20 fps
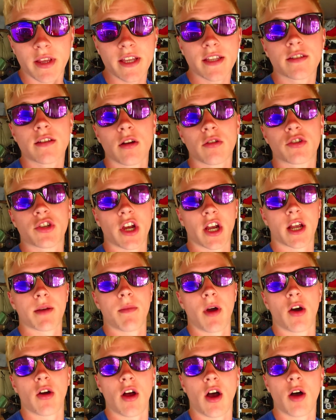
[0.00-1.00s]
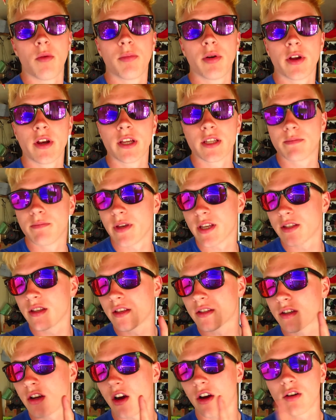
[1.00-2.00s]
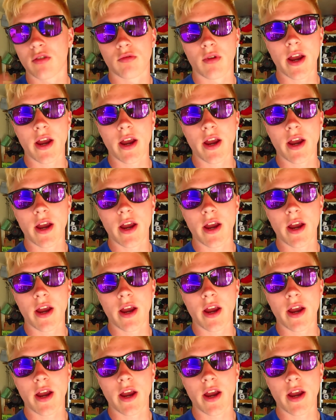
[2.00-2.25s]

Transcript: please go check him out. I'll put his business card